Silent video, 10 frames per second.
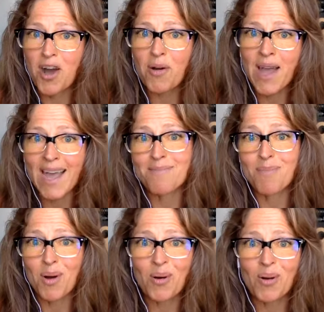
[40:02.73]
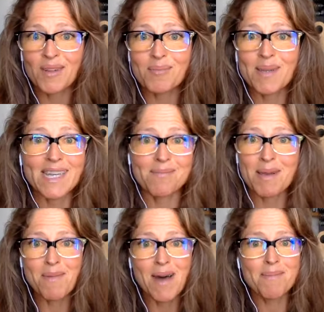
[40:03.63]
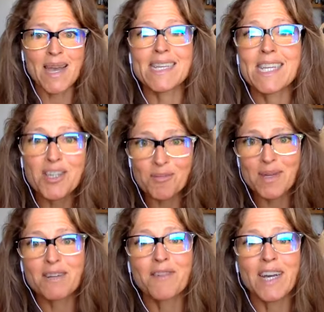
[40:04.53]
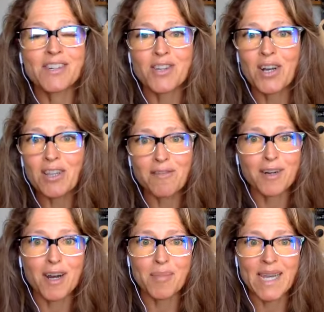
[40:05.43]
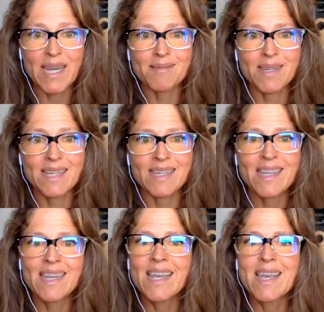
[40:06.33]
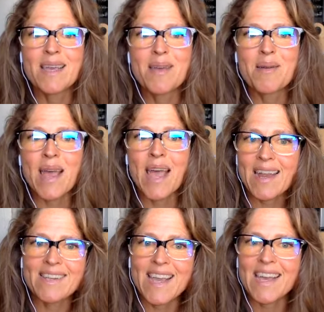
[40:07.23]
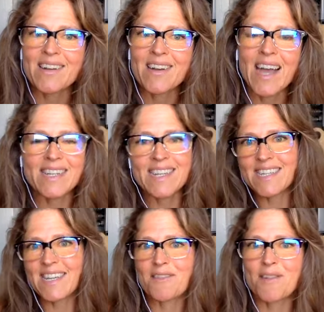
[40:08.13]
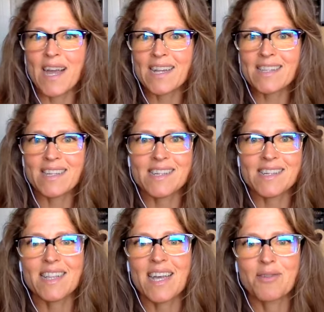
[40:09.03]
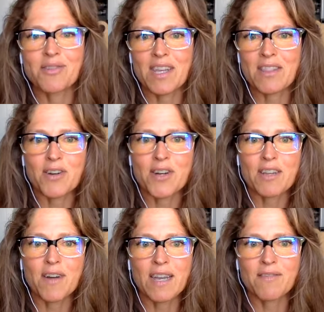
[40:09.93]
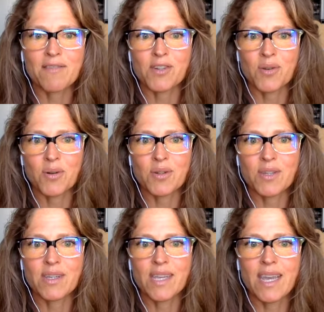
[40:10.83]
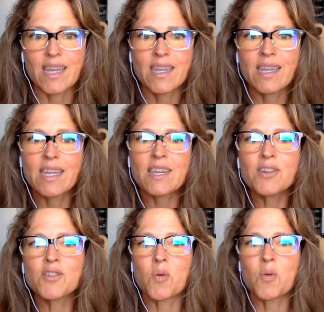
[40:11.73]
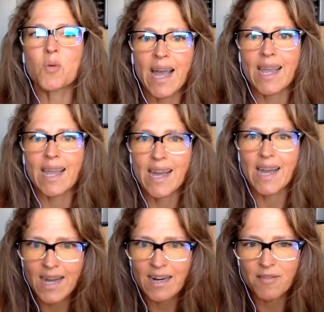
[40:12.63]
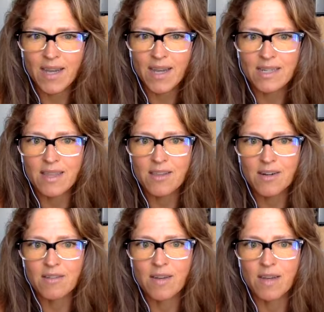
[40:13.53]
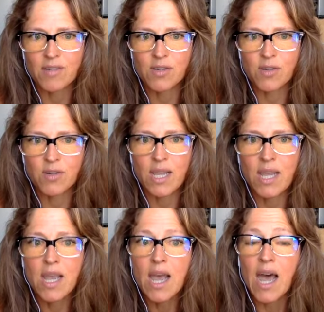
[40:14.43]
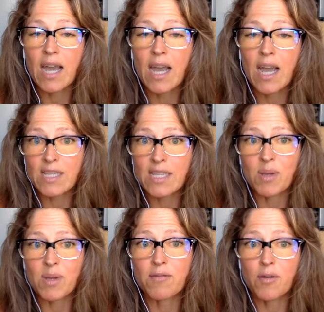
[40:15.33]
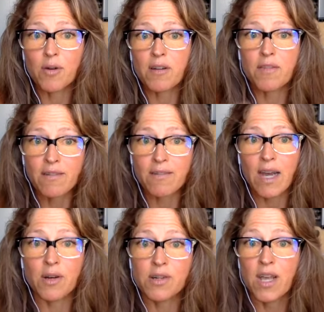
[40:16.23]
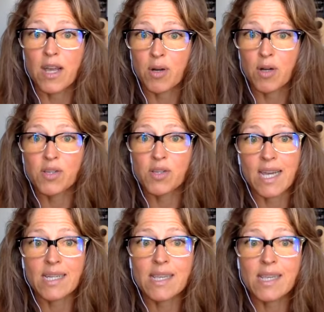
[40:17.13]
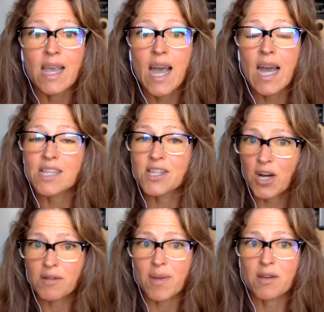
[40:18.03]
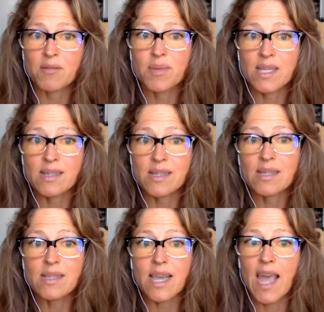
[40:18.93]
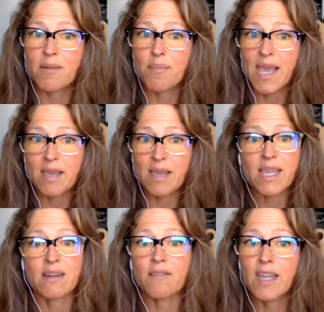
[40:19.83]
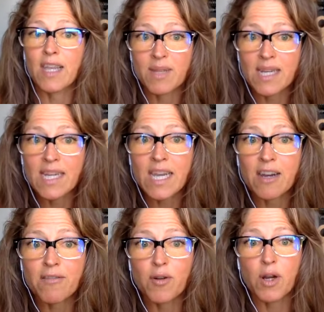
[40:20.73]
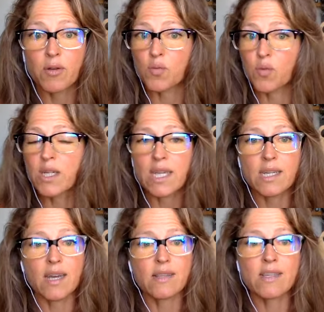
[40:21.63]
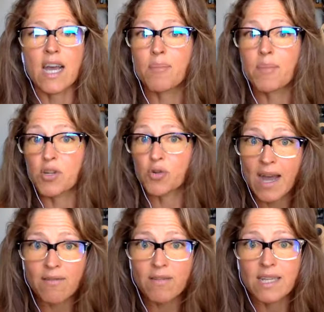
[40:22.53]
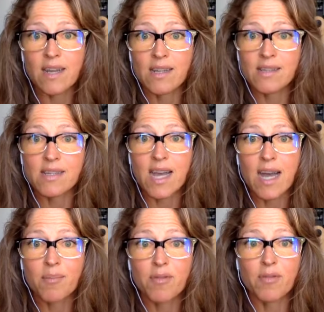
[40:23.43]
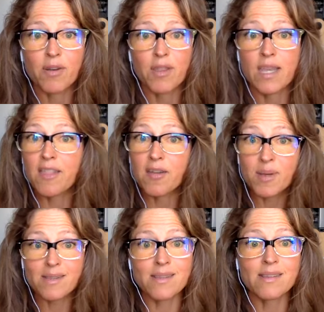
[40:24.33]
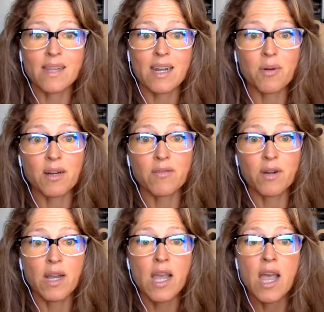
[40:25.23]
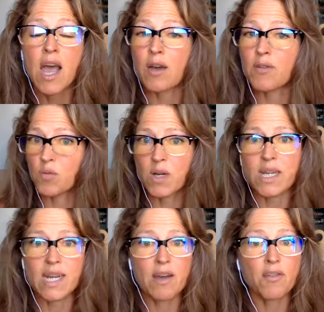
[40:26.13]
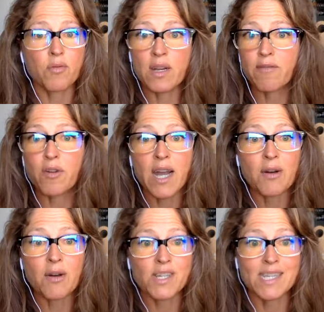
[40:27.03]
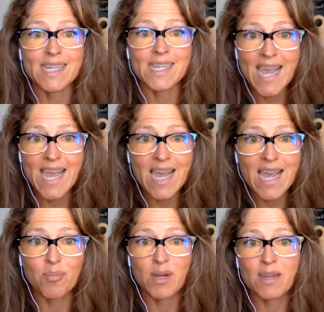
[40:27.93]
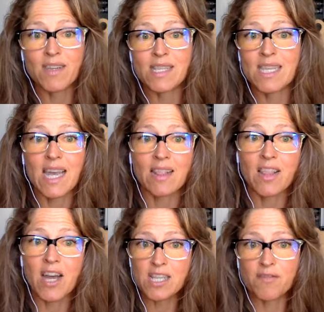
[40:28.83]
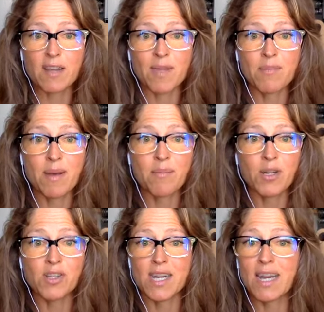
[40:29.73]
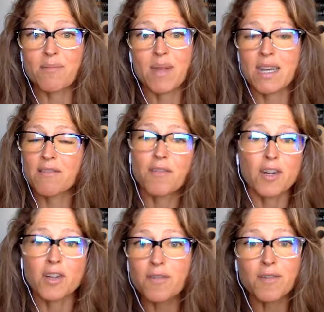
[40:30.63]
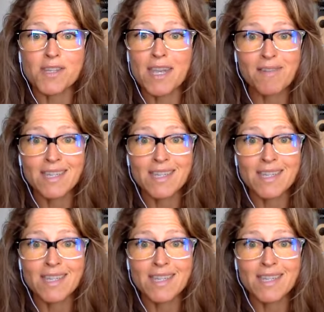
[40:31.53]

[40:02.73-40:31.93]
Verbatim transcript: had mold because my mom had dehumidifiers all over our basement and yet, I didn't get affected until I was like 35 years old. Okay? Here's why I got affected at 35 years old. I was sleeping four or five hours on most nights. I started my own business. I had a baby and a family to care for. I was working nonstop and traveling nonstop for the other business that I worked for. I was working out three to four hours a day. I previously had lost family members and had been infertile for seven